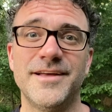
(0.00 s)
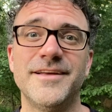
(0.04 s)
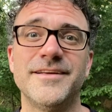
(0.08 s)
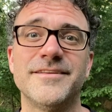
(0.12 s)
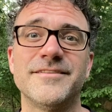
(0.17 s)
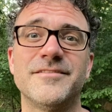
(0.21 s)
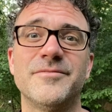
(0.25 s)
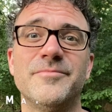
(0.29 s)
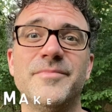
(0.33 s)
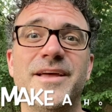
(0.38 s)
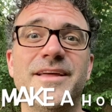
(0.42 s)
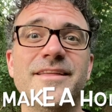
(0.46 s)

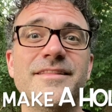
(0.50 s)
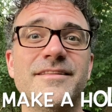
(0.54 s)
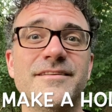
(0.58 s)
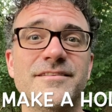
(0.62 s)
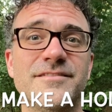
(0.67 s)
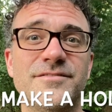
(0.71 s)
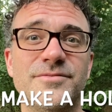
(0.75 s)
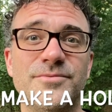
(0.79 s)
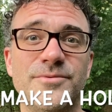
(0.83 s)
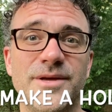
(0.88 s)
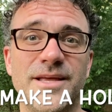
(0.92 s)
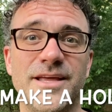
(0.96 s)
to make
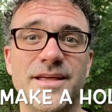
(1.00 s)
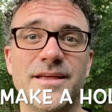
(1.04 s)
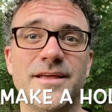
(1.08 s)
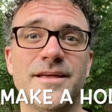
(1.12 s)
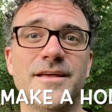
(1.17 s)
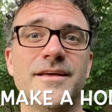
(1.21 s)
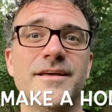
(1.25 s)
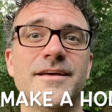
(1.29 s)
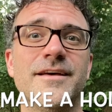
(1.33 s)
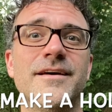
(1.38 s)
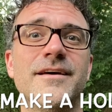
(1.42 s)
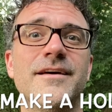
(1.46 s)
this week
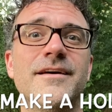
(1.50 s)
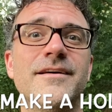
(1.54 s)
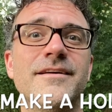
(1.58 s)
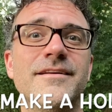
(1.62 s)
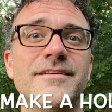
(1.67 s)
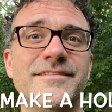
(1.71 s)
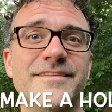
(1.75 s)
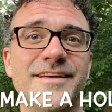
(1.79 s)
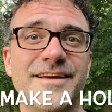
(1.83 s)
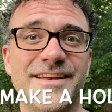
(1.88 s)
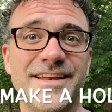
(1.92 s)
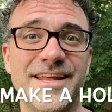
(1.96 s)

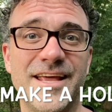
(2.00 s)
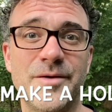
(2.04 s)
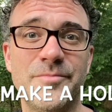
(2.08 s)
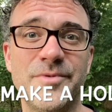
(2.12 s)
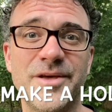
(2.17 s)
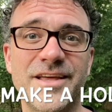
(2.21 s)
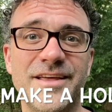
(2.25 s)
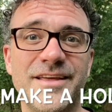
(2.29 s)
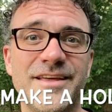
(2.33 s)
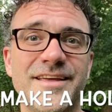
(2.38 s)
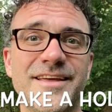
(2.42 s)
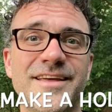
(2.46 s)

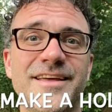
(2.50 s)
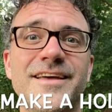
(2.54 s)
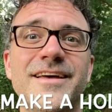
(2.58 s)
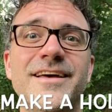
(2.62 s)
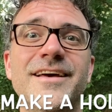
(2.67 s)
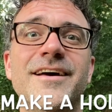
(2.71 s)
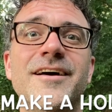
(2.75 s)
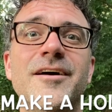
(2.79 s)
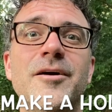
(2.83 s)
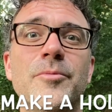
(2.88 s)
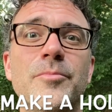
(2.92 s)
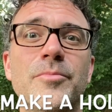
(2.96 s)
dynamic,
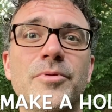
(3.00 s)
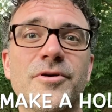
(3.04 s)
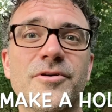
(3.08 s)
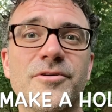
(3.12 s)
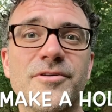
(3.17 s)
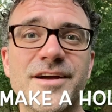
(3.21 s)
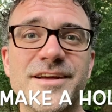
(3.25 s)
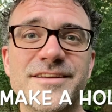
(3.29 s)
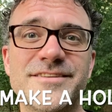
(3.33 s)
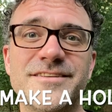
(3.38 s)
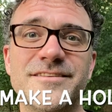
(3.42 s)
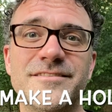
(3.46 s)

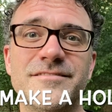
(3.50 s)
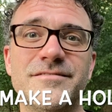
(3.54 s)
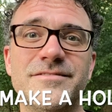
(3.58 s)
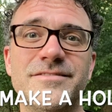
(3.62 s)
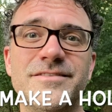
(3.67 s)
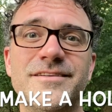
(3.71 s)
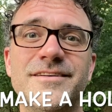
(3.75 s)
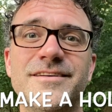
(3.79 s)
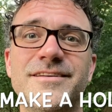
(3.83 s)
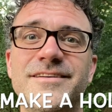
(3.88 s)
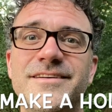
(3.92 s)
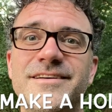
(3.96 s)
progressive,
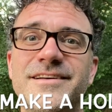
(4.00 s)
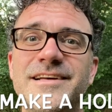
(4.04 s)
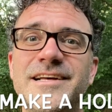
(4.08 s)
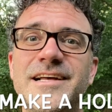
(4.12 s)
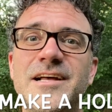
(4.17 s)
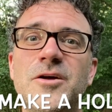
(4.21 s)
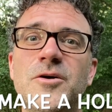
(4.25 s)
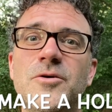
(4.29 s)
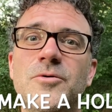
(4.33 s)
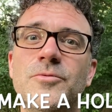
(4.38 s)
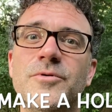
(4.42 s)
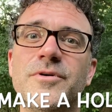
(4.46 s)

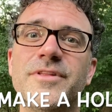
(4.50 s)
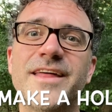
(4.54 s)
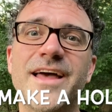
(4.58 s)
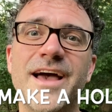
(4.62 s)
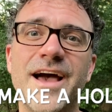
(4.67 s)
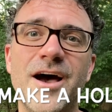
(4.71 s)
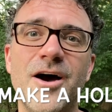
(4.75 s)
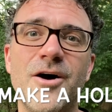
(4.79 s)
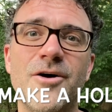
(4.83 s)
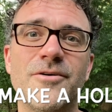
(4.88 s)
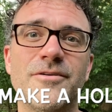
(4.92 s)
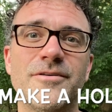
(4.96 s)

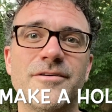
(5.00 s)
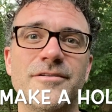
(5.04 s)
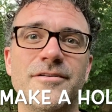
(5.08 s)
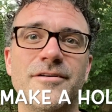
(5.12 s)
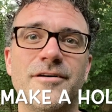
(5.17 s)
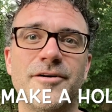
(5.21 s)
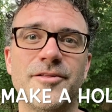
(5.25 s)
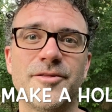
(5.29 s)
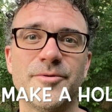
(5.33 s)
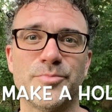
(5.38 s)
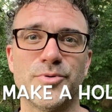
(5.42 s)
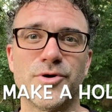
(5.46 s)
without
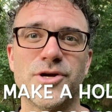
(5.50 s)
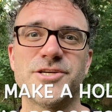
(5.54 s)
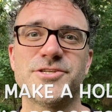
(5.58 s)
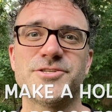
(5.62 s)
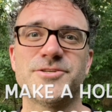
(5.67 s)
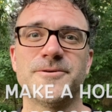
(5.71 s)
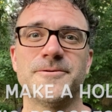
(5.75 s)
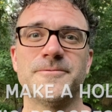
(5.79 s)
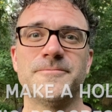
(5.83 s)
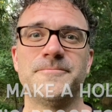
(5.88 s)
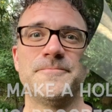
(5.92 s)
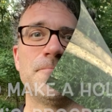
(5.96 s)
all the
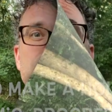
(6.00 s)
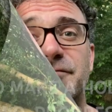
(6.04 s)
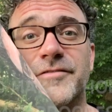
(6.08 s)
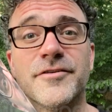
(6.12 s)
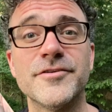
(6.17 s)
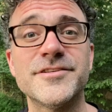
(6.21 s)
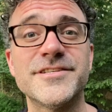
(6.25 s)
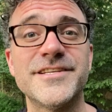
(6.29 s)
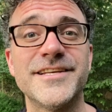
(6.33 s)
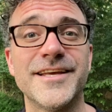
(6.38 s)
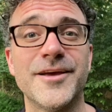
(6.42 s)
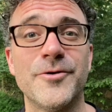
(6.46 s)
pressure?
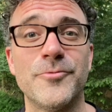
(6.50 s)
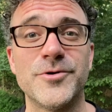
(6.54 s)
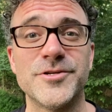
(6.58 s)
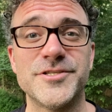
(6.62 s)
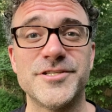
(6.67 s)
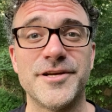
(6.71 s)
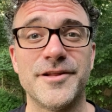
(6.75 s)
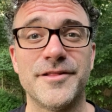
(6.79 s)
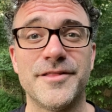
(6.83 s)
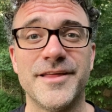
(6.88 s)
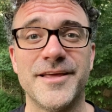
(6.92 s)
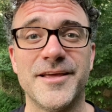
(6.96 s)
First thing I
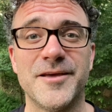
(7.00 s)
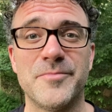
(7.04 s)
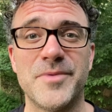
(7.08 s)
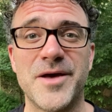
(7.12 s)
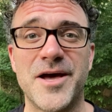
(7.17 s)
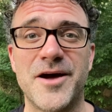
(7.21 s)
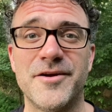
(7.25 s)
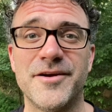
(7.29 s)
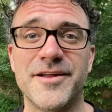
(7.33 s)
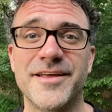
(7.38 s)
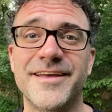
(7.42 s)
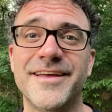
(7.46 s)
want you to think
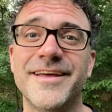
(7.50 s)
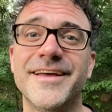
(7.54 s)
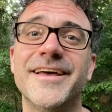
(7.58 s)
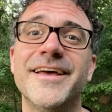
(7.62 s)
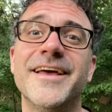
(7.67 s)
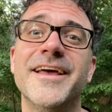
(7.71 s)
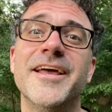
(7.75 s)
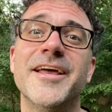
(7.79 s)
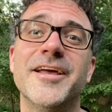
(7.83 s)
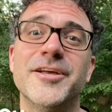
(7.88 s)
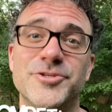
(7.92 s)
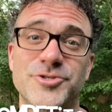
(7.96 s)
about
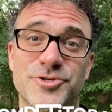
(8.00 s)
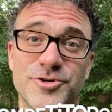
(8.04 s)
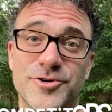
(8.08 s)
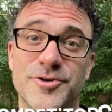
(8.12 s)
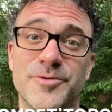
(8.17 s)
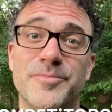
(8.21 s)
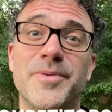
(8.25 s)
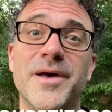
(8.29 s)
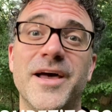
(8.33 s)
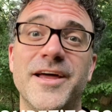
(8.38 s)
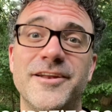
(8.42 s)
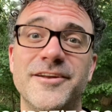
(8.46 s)
is your
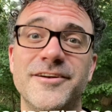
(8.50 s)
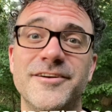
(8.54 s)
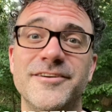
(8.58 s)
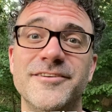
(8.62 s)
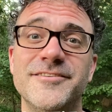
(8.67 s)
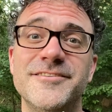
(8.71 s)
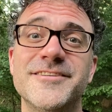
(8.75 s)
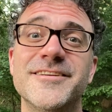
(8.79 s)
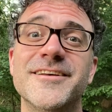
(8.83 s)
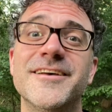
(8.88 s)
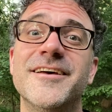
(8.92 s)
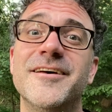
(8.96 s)

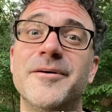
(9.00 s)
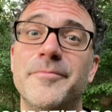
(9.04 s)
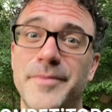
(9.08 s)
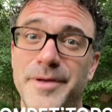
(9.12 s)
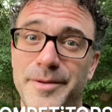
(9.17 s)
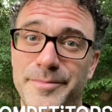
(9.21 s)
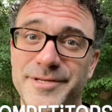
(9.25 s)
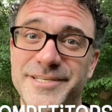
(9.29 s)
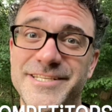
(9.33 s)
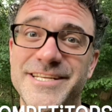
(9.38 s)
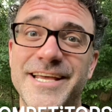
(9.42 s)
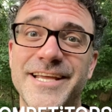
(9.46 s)
competitors
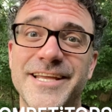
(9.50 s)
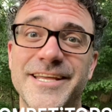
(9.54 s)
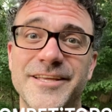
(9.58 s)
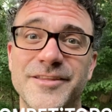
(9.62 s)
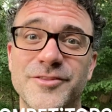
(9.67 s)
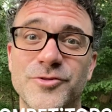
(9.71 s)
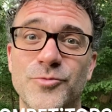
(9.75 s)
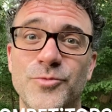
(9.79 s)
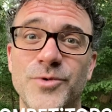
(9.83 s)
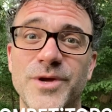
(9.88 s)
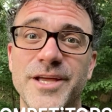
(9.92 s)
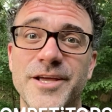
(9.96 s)
maybe
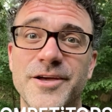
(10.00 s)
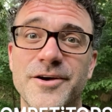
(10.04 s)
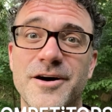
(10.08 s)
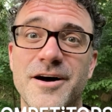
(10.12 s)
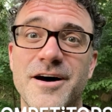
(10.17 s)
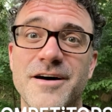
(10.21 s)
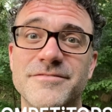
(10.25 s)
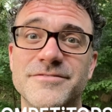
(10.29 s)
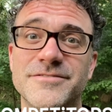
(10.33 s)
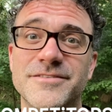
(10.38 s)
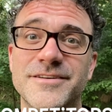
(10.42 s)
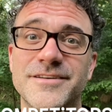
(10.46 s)
taking the week off.